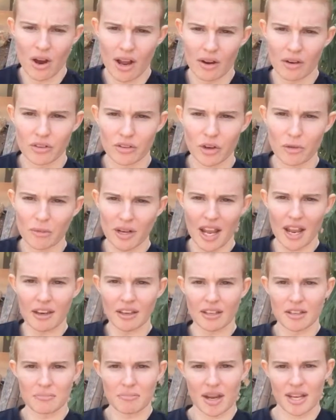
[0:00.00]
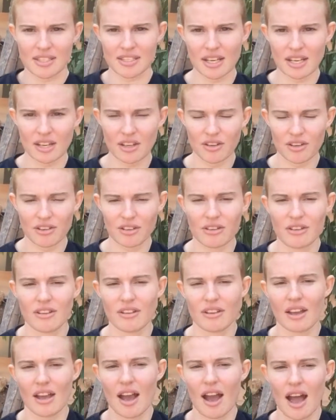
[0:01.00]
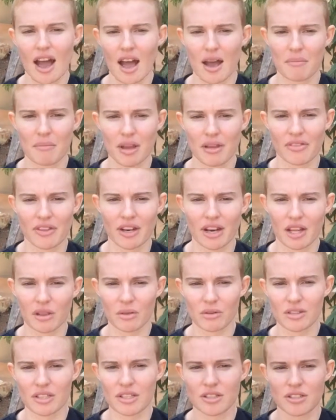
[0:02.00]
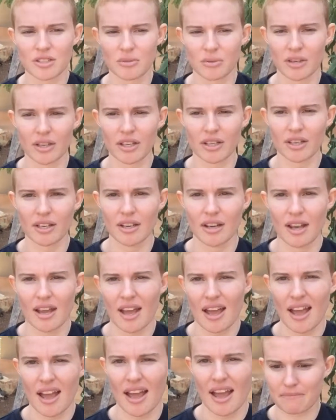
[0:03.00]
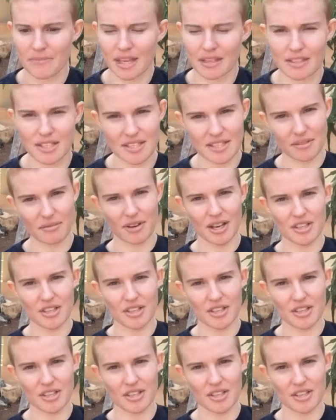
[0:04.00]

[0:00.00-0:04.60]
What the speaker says: I got nominated by CDU, and then I looked into it, did some